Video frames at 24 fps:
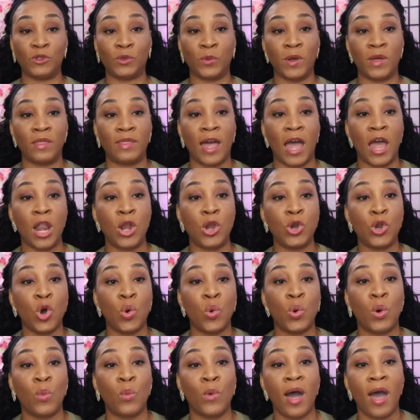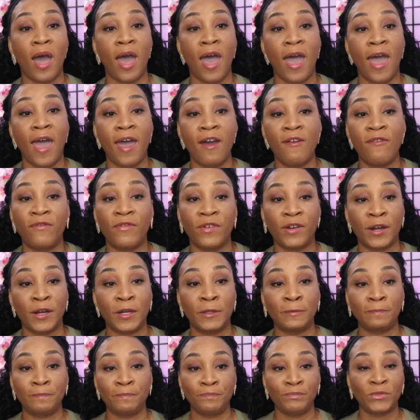doing that. No one will
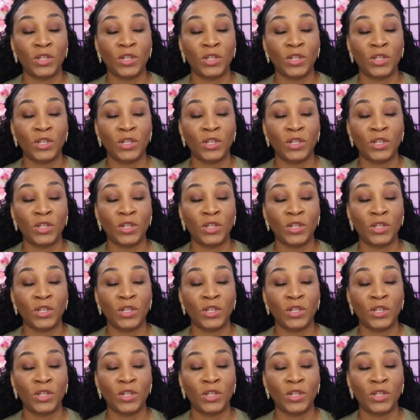ever.